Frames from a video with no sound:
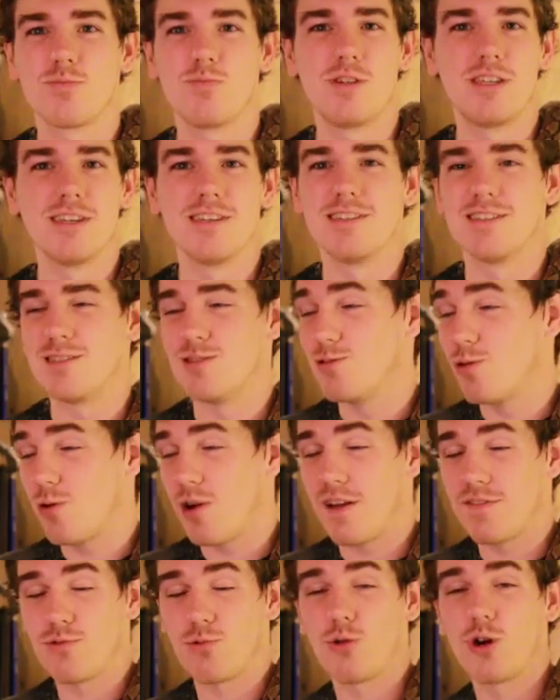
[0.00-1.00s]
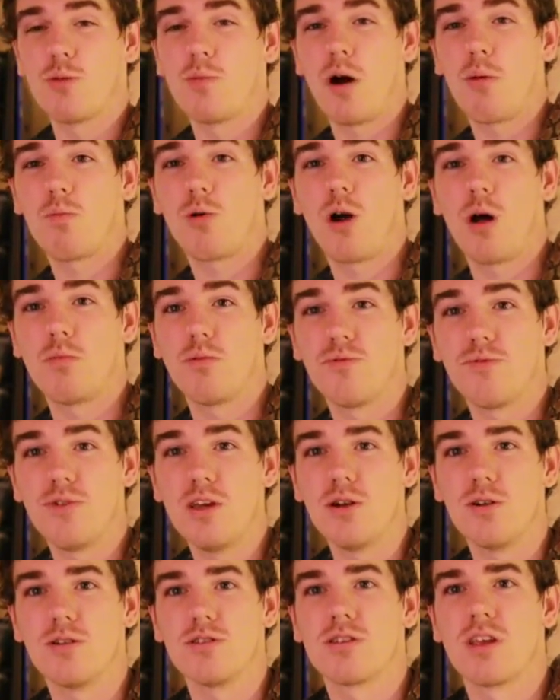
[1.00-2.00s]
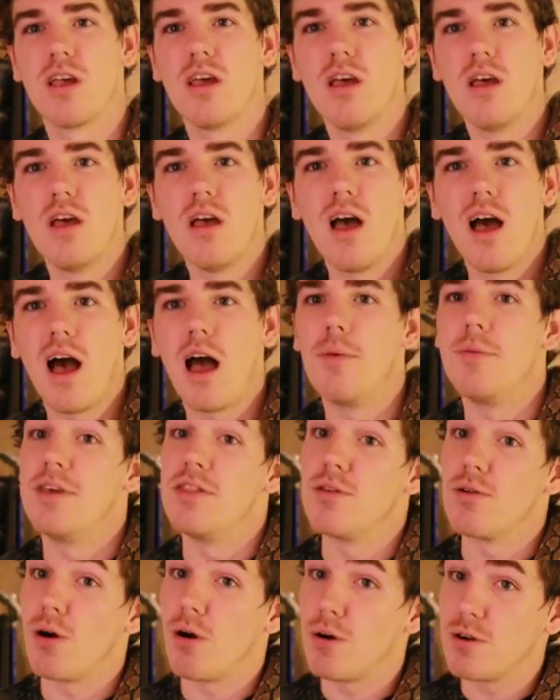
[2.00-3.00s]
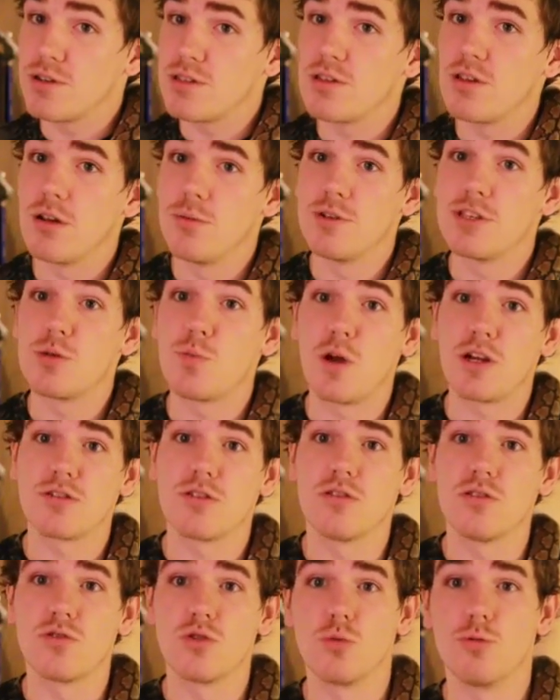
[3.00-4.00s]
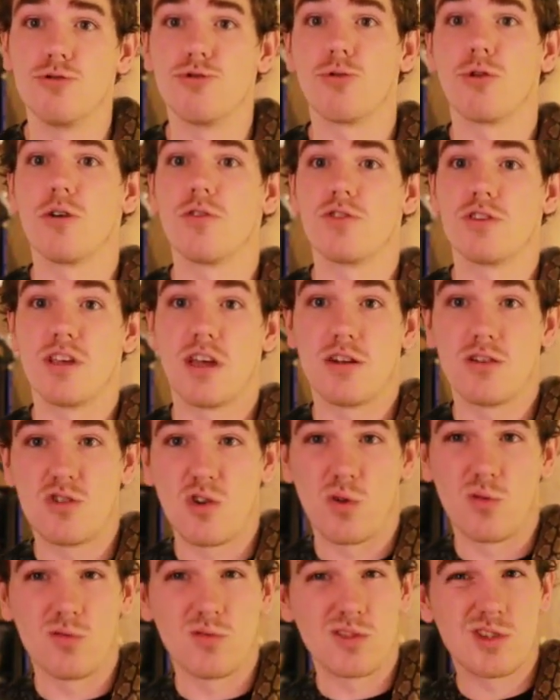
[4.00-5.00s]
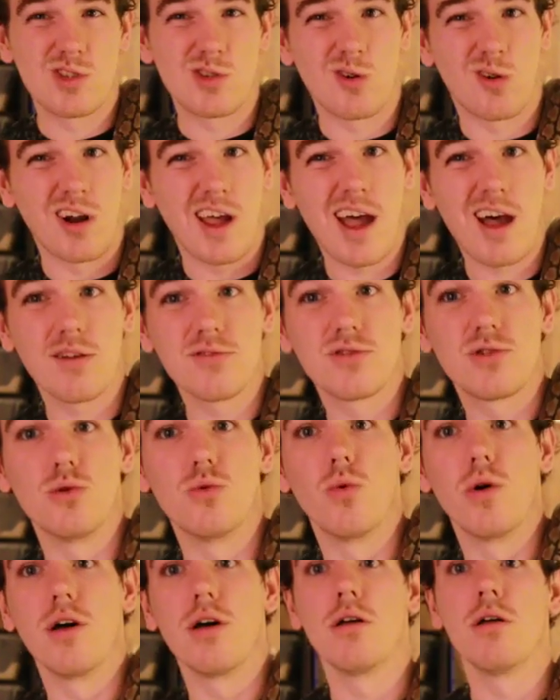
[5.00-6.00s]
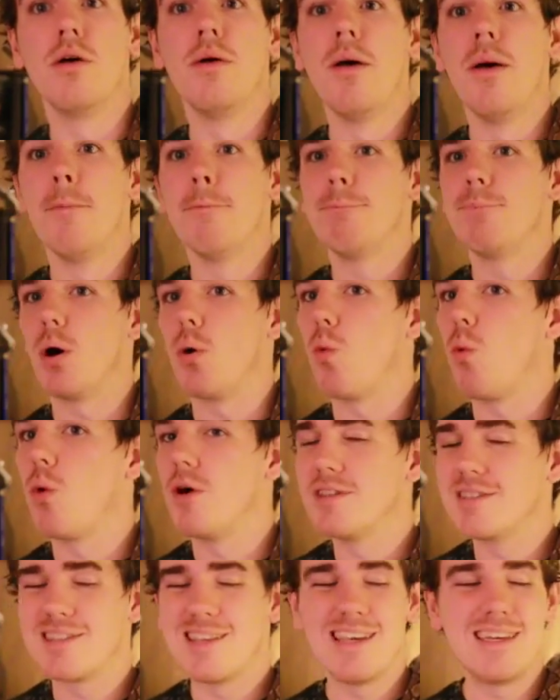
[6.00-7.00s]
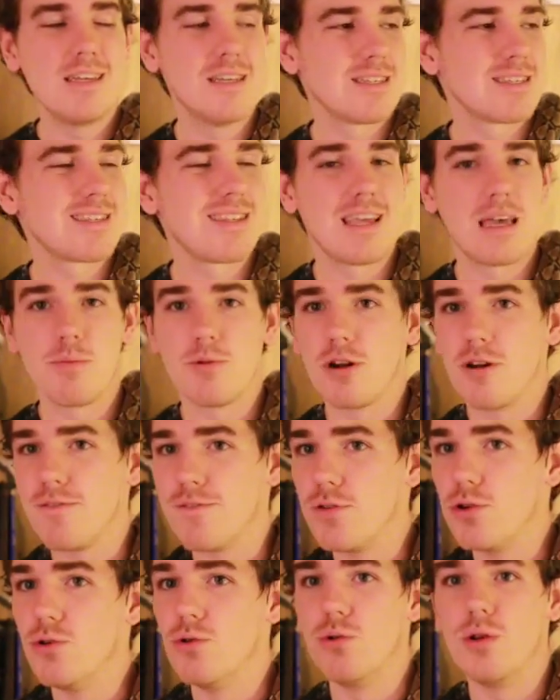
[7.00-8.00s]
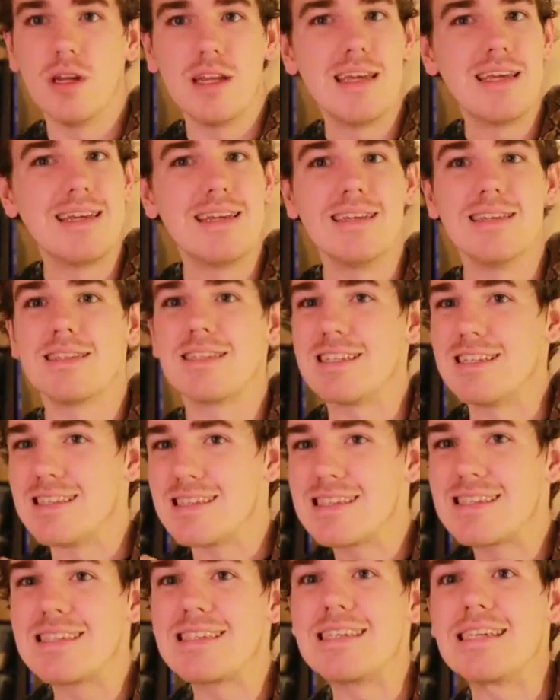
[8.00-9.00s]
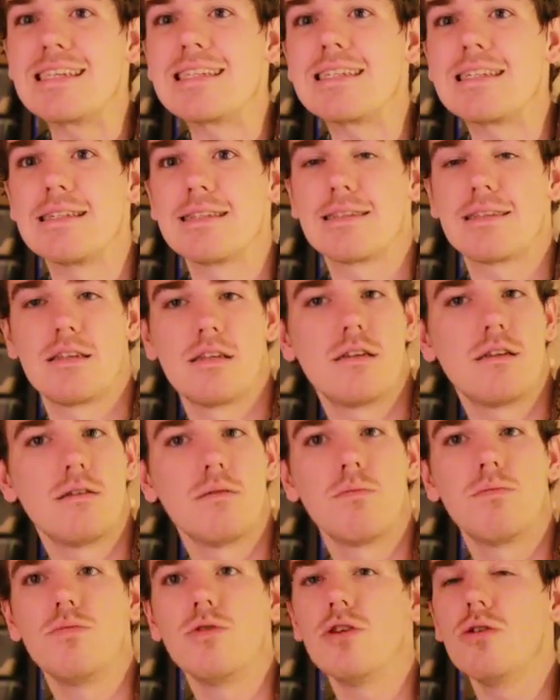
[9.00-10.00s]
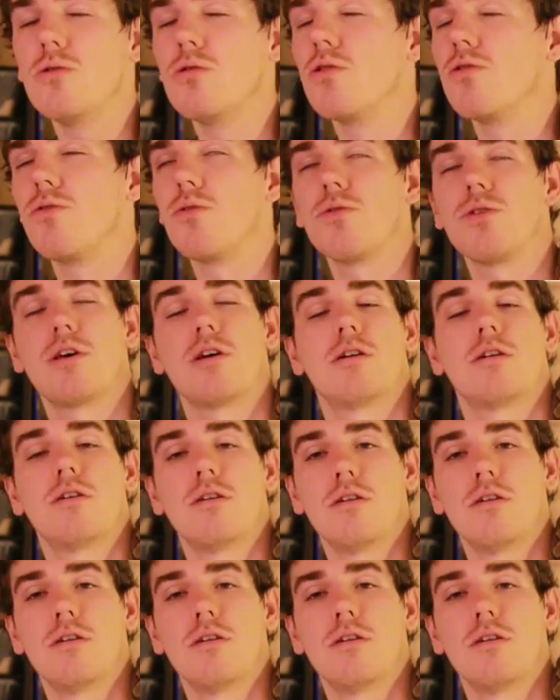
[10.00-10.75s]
because you don't have to worry about problem feeders. I mean, there are some, especially the Superdwarfs, that don't start out too well, but once they get slamming on food, it is consistency. Beautiful thing.